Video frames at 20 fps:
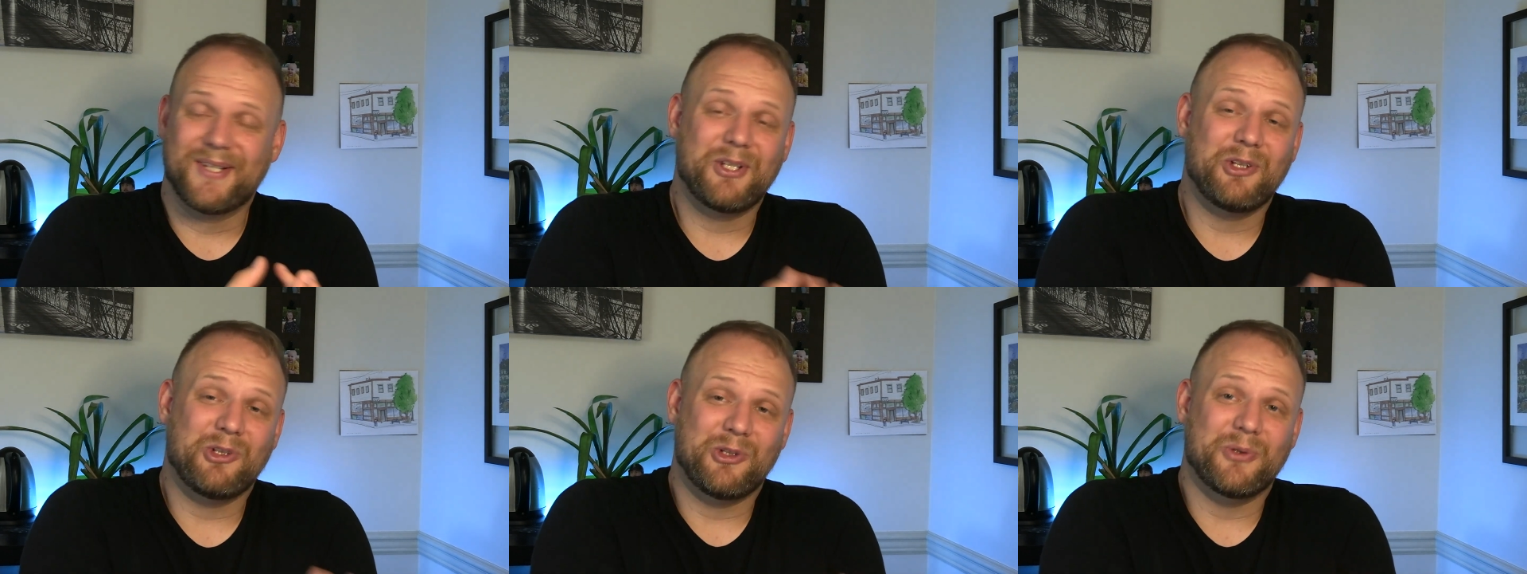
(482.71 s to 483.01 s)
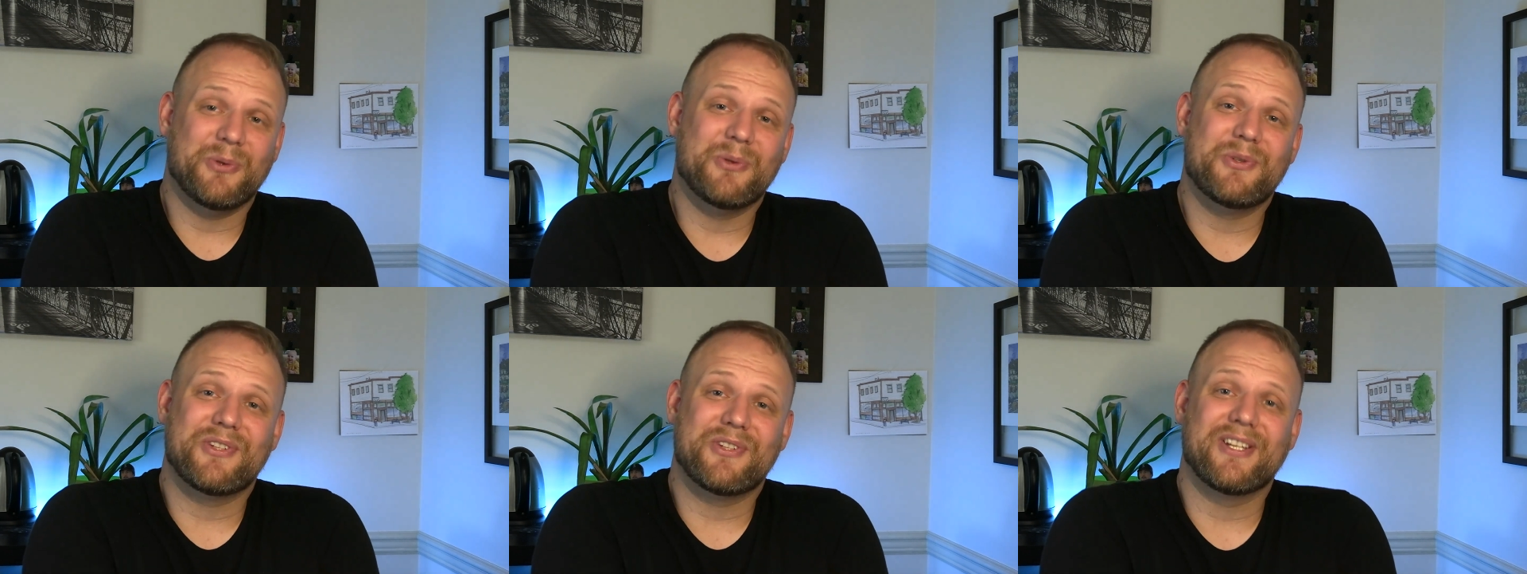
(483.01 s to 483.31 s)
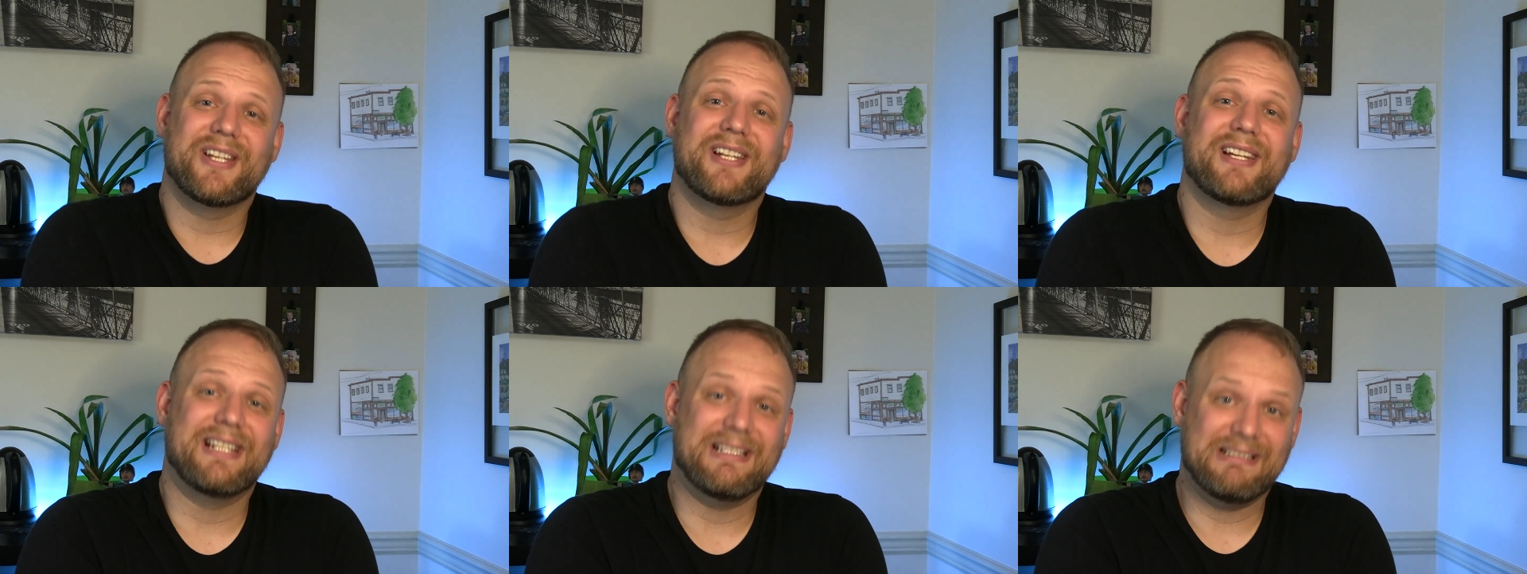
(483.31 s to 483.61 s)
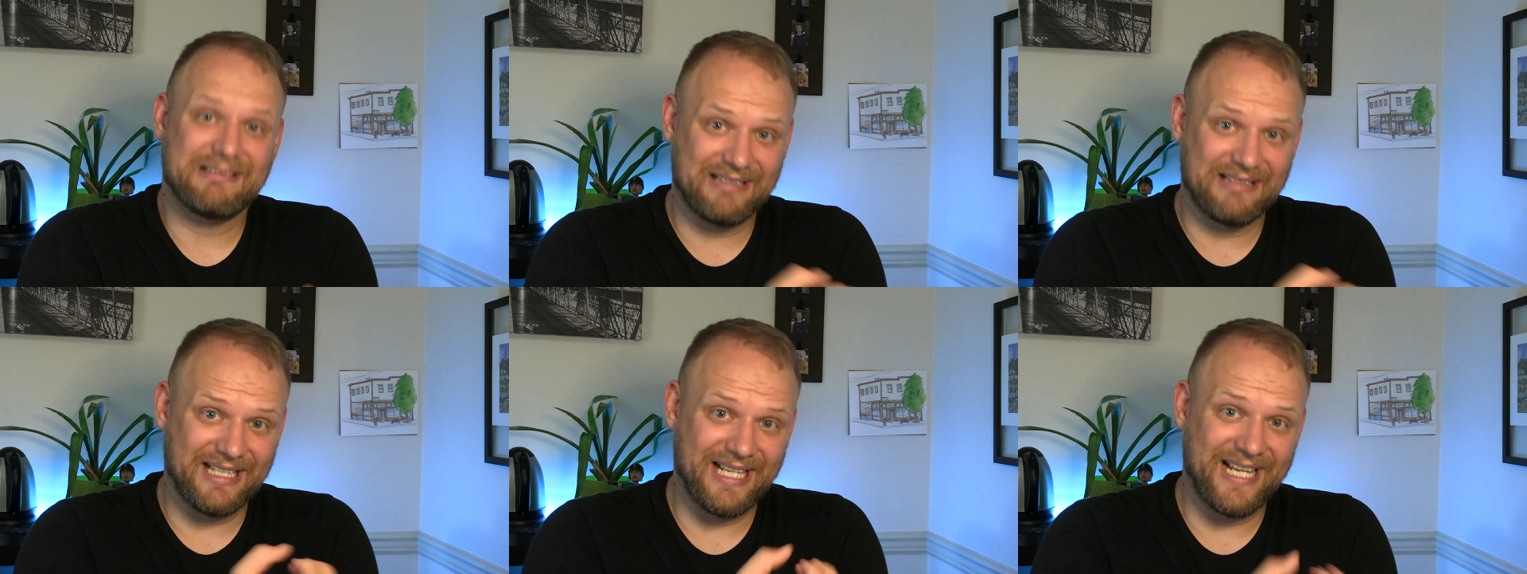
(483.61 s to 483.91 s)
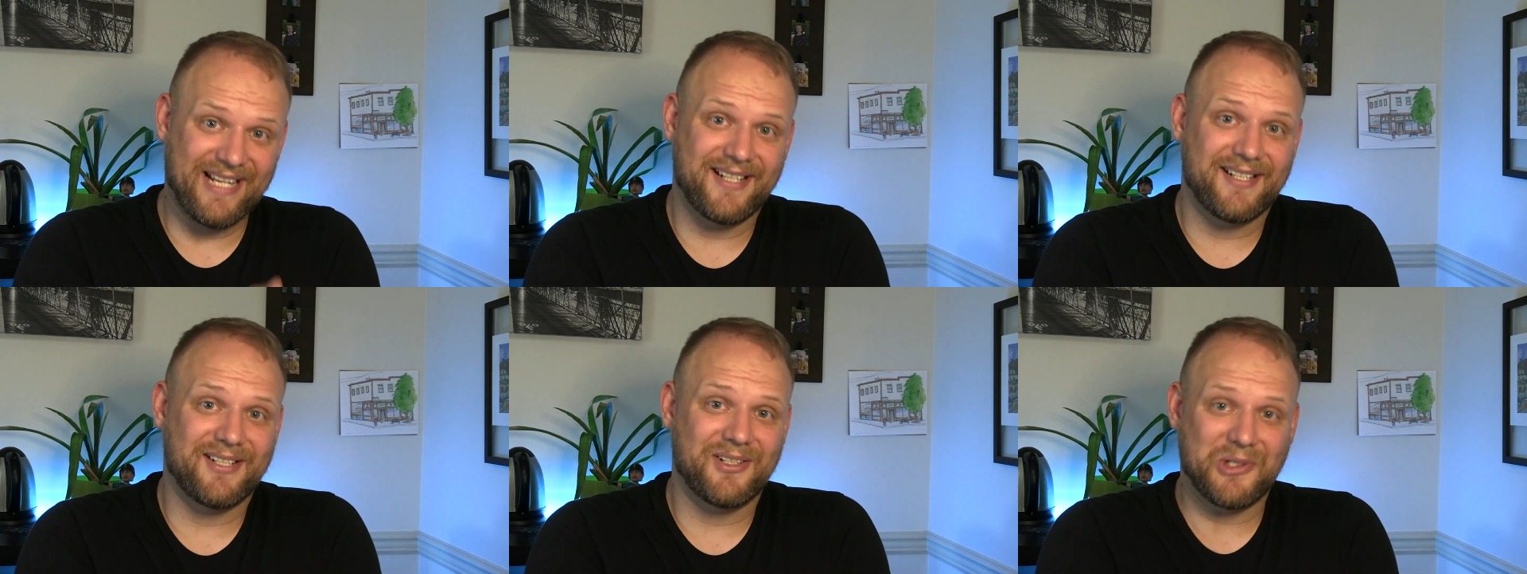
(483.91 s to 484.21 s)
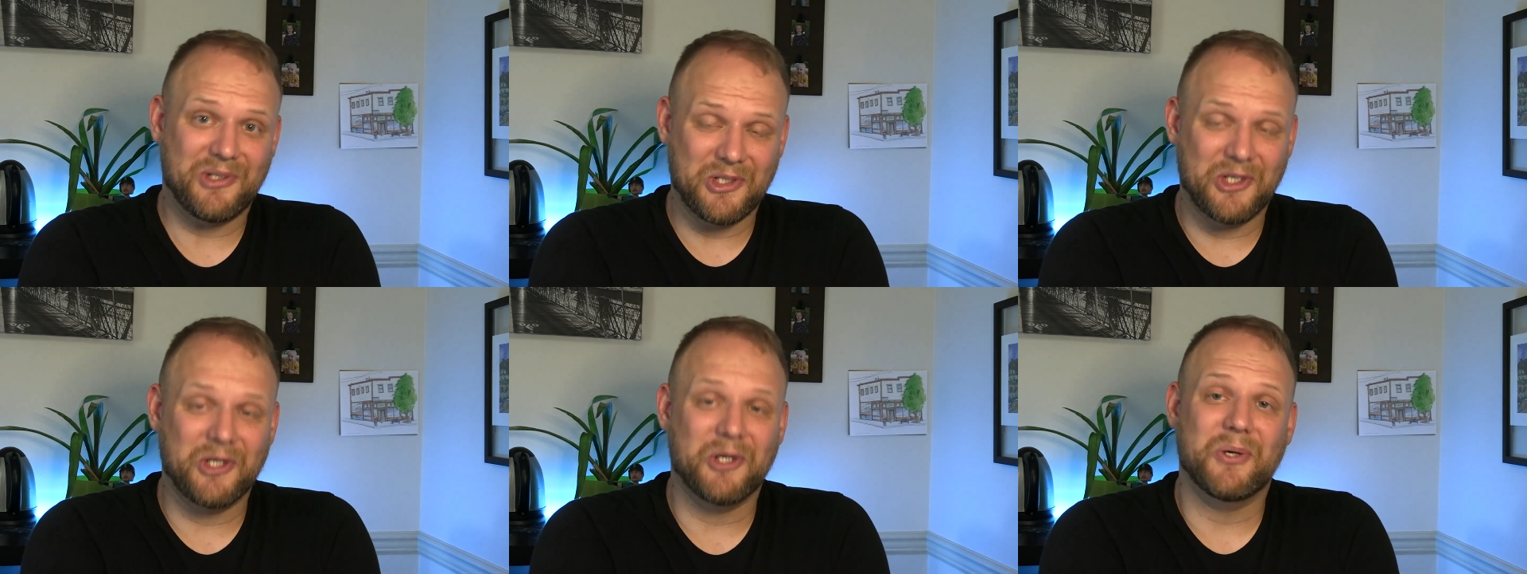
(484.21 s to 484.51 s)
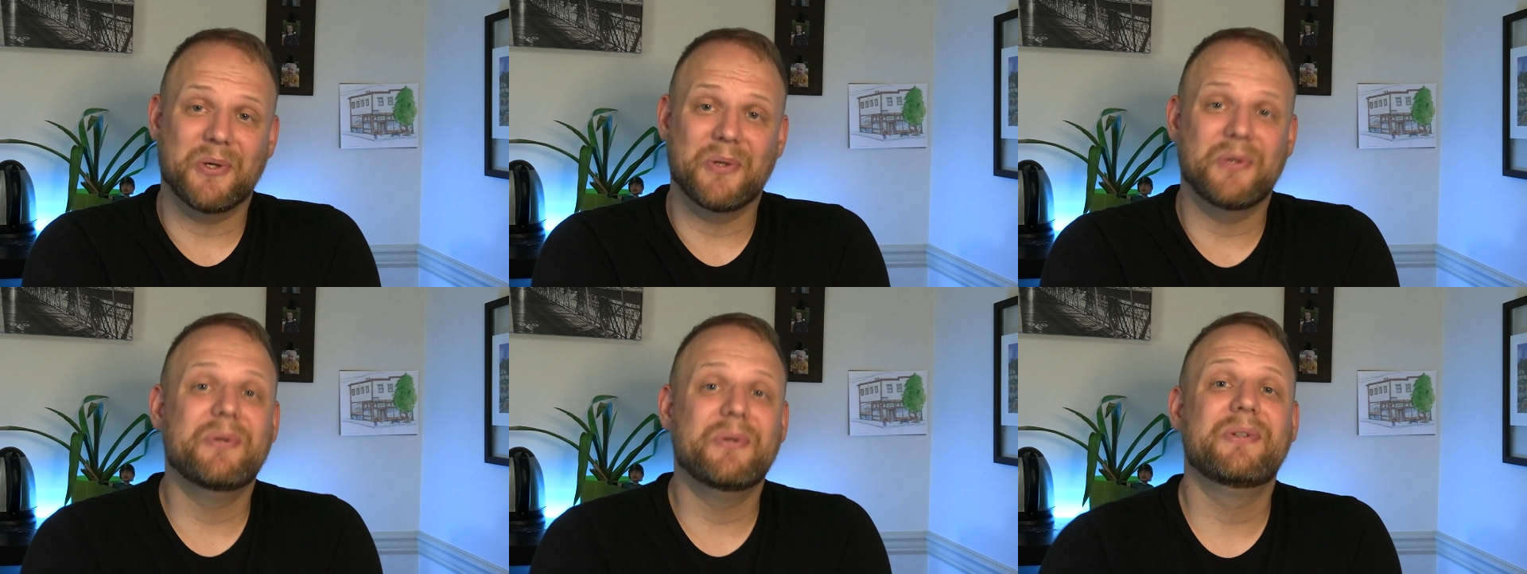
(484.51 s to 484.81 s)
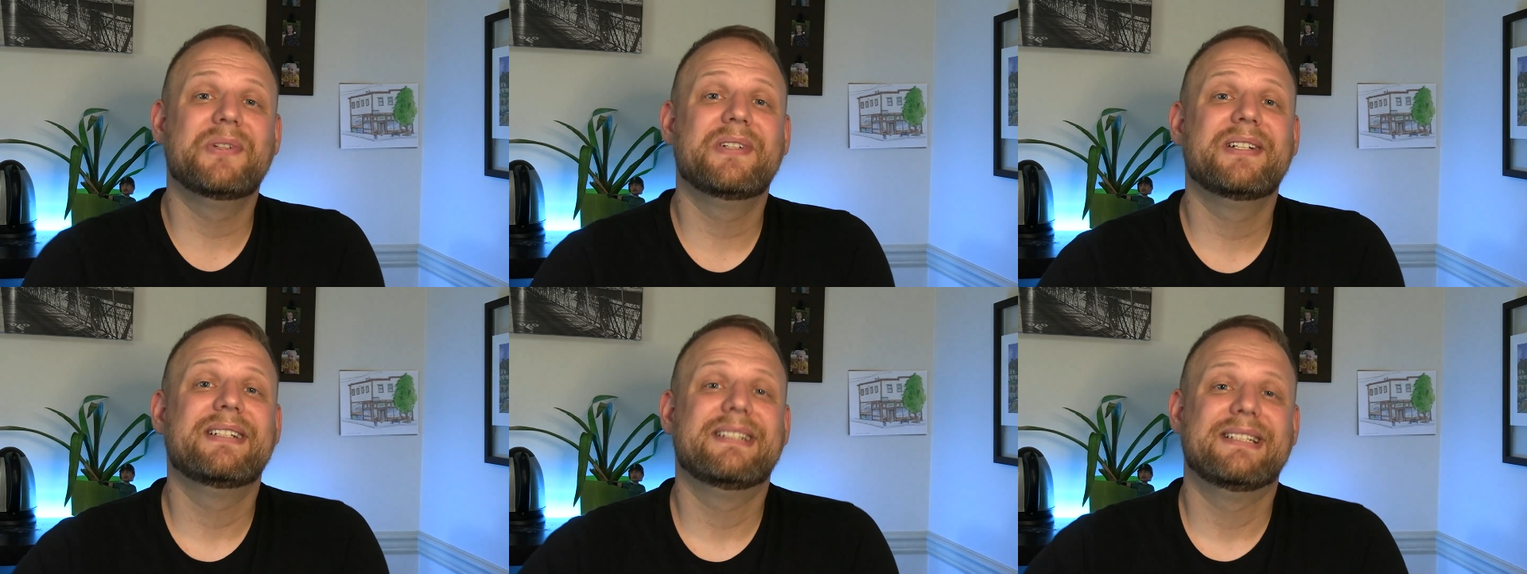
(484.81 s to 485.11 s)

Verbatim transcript: losing and letting go